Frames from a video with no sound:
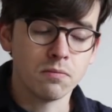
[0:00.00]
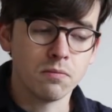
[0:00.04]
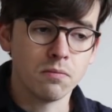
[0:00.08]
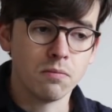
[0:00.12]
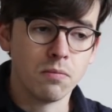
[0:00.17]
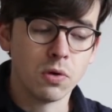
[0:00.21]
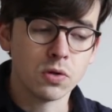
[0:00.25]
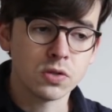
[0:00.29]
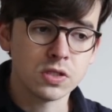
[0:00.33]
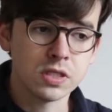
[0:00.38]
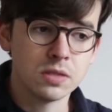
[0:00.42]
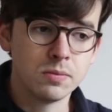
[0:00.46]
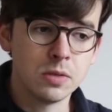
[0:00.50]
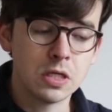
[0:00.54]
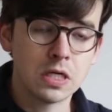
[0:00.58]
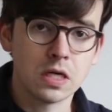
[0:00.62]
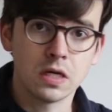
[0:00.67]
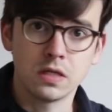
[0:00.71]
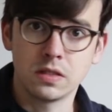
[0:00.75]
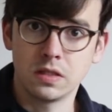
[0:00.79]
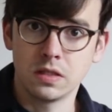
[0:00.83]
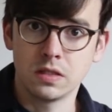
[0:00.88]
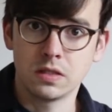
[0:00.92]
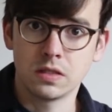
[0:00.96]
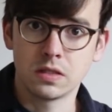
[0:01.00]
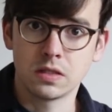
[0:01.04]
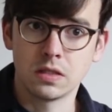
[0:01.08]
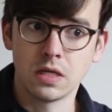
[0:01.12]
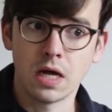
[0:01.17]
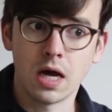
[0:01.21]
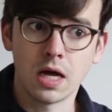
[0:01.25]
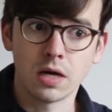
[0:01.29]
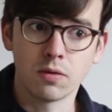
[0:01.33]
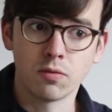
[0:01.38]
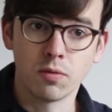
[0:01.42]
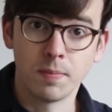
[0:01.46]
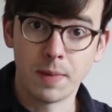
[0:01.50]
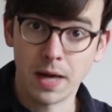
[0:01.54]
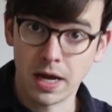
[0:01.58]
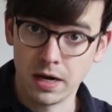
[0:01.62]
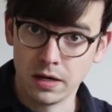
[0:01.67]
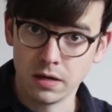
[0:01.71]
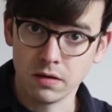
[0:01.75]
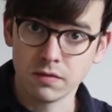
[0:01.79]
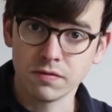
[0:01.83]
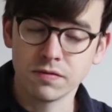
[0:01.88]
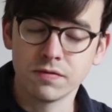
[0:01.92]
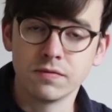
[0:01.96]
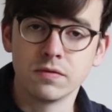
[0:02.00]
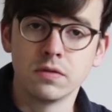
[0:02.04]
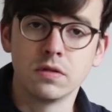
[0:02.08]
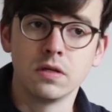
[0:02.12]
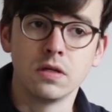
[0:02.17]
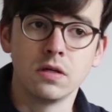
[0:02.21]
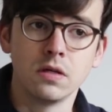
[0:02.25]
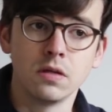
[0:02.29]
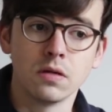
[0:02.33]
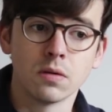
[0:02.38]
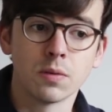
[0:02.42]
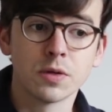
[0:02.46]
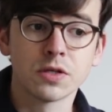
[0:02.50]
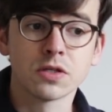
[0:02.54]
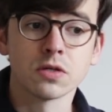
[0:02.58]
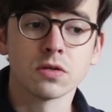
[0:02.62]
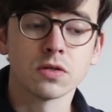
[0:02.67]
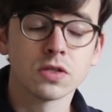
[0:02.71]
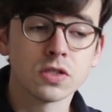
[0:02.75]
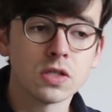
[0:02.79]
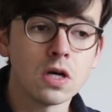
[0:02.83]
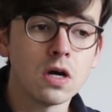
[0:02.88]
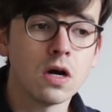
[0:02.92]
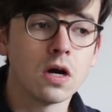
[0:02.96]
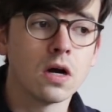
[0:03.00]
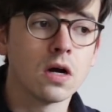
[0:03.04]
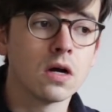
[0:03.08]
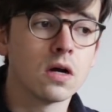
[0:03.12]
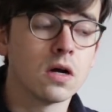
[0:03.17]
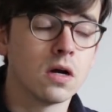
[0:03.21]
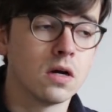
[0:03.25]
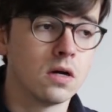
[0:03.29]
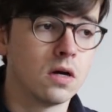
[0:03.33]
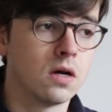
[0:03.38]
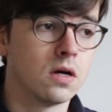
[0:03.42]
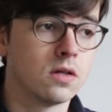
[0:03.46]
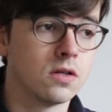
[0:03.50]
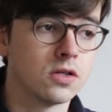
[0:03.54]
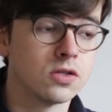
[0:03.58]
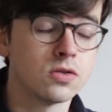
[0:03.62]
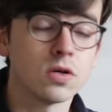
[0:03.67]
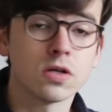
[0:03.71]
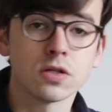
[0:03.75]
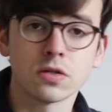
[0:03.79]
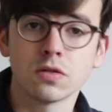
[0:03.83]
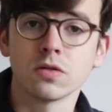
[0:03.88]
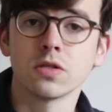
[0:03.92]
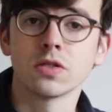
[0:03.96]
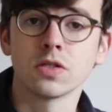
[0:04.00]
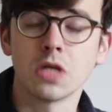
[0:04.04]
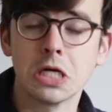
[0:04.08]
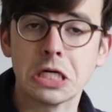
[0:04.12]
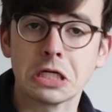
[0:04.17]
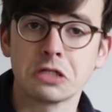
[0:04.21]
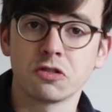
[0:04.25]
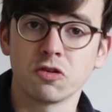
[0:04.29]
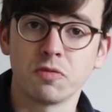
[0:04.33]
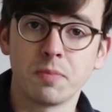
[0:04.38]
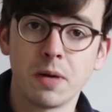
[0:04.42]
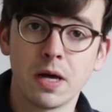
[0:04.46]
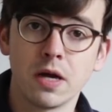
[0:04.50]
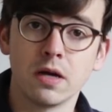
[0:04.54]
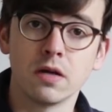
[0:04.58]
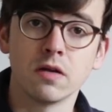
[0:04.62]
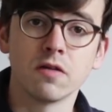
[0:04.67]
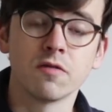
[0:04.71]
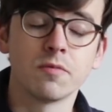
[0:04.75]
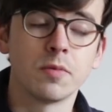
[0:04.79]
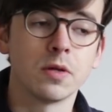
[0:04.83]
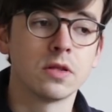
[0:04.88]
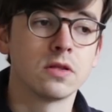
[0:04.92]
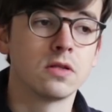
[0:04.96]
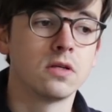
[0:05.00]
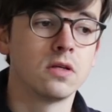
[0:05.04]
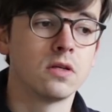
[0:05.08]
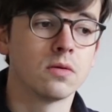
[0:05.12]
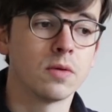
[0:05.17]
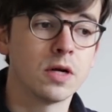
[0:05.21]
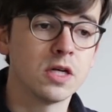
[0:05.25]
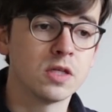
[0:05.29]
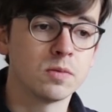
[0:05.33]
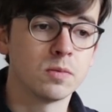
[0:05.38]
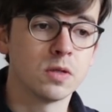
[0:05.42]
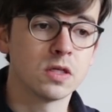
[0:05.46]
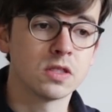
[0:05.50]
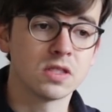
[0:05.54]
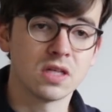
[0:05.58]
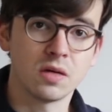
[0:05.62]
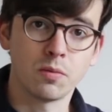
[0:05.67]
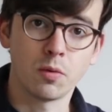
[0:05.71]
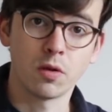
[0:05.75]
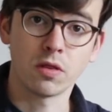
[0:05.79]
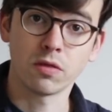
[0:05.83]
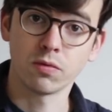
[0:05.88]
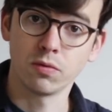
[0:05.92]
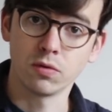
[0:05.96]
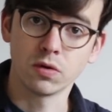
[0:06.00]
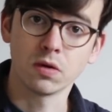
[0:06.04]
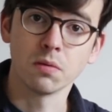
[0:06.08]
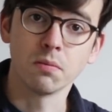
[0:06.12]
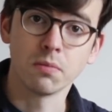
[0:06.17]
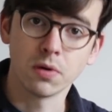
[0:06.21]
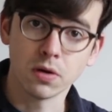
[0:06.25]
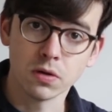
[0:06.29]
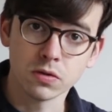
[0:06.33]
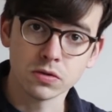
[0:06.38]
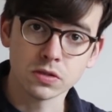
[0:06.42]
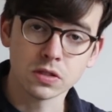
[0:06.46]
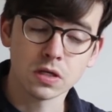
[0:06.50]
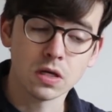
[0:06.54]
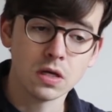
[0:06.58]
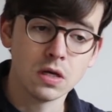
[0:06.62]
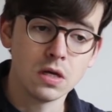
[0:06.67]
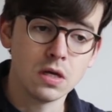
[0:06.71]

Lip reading: mostly because it's not repetitive. The original song, the structure of the song is repetitive, but the arrangement is somewhat through composed.